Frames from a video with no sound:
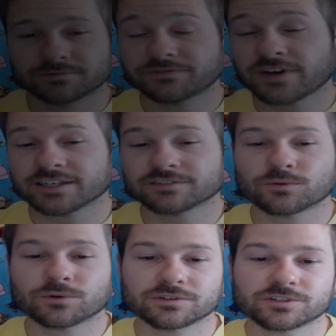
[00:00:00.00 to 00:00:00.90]
fast
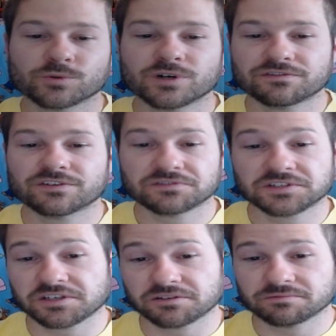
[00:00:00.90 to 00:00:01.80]
forward to
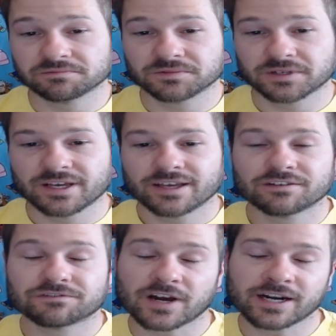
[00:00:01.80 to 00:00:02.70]
2015.
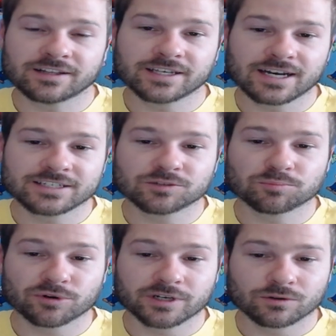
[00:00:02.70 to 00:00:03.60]
You finally got your
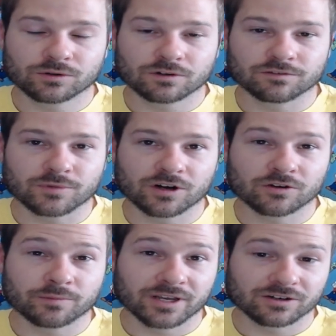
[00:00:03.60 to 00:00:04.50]
pre-order of
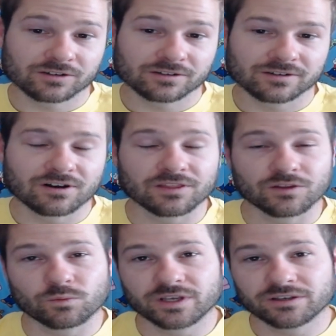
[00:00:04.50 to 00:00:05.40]
Mario Maker on
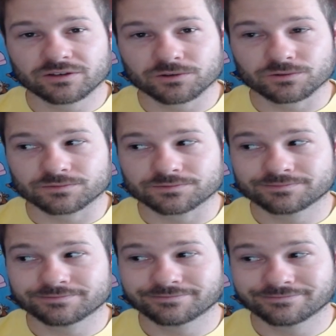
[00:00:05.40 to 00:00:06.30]
the Wii U.
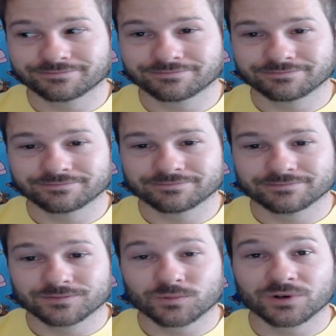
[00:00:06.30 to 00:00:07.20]

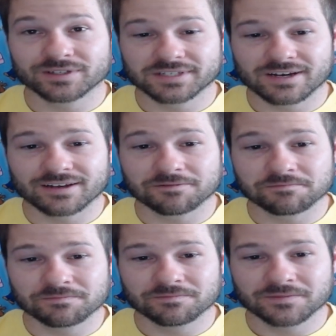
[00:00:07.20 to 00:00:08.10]
What a
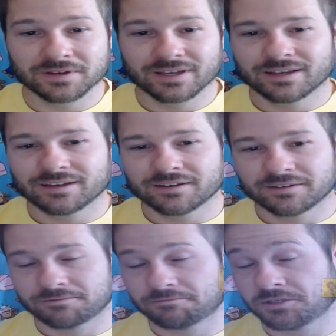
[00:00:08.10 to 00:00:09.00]
time.
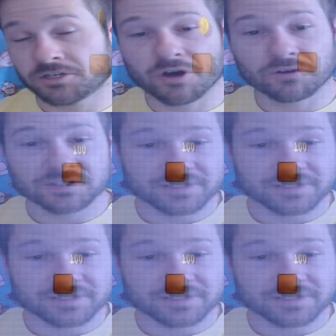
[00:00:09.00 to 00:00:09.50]
You know the